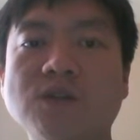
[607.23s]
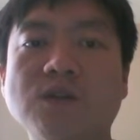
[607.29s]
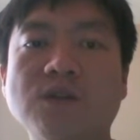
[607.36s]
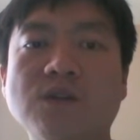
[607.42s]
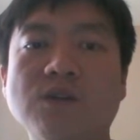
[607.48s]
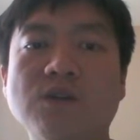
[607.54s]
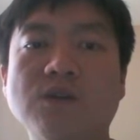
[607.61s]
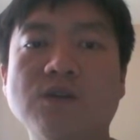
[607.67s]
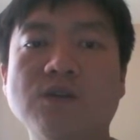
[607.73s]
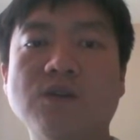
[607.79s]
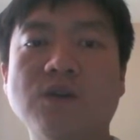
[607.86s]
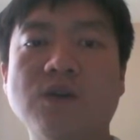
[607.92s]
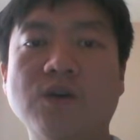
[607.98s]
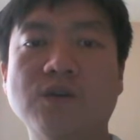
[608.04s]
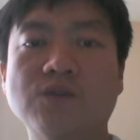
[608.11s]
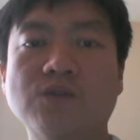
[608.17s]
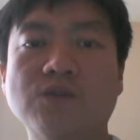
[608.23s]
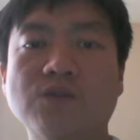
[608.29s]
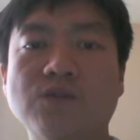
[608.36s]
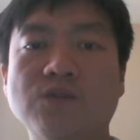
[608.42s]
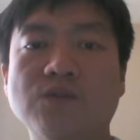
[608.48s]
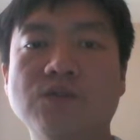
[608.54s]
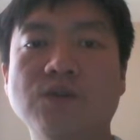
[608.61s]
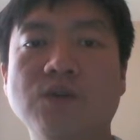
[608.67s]
a little hard
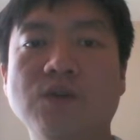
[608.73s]
to